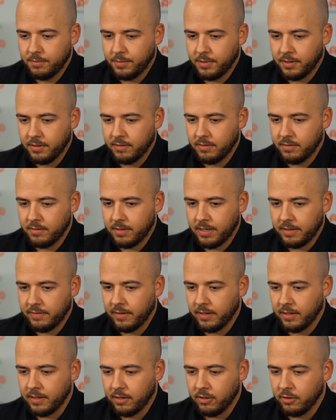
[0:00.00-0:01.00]
But I
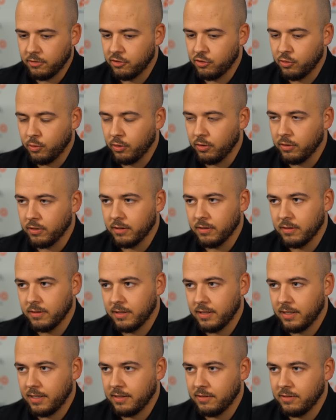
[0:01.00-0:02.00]
think I got stronger
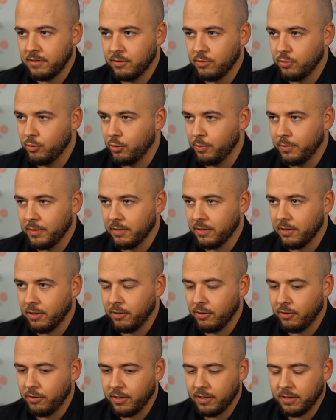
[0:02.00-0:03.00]
as the tournament
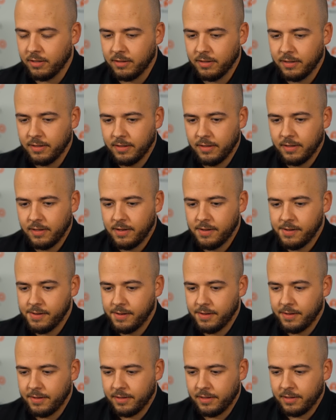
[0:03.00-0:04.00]
got on.
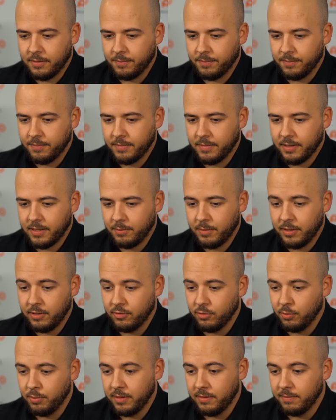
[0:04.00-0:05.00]

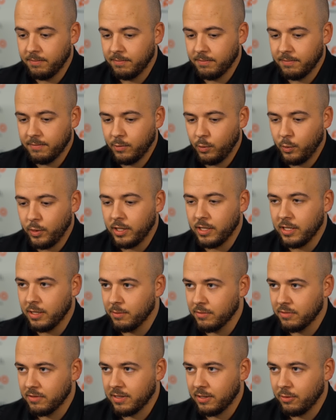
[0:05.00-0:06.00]
And to beat
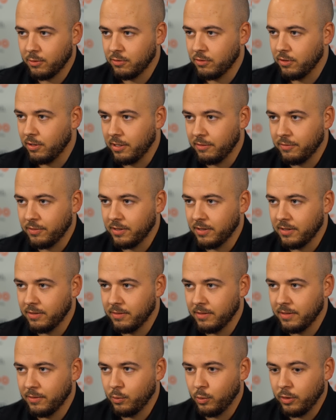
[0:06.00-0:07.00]
Williams and O'Sullivan
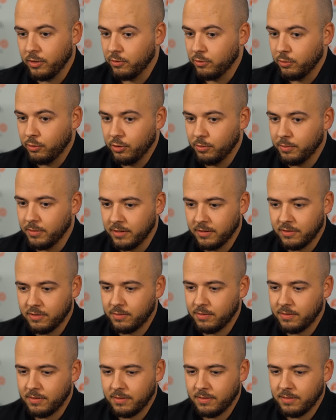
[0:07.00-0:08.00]
in one tournament
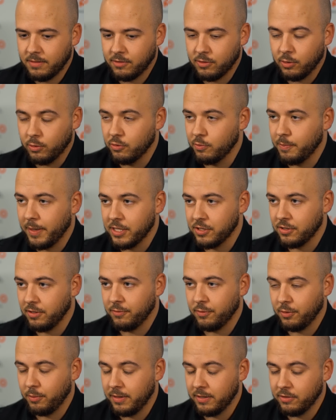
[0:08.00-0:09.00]
is so special
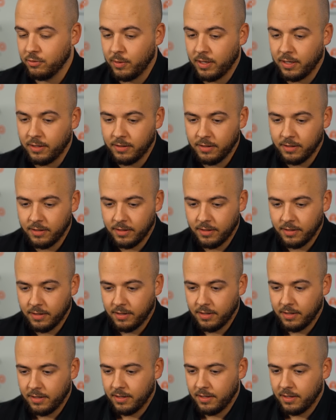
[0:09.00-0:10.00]
for me as well.
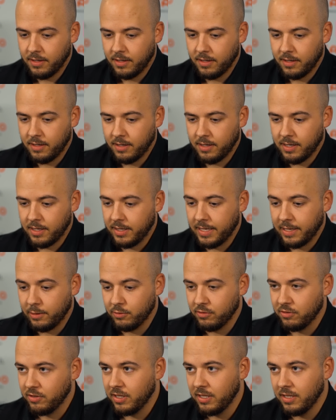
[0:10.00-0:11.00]
And now
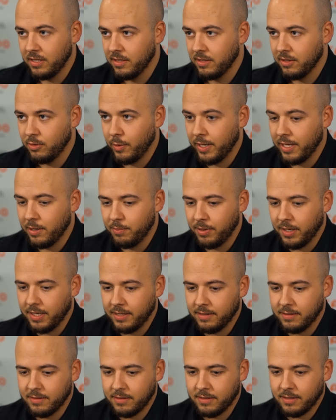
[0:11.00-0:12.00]
see the way he
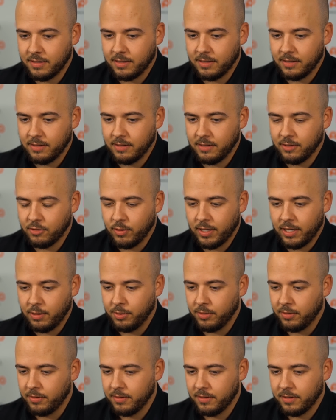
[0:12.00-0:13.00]
played,
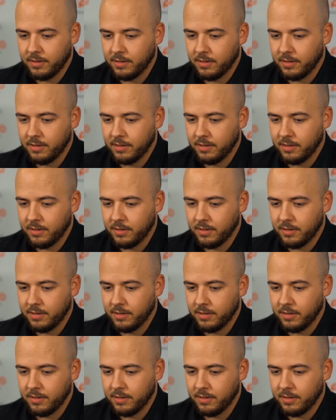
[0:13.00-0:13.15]
incredible.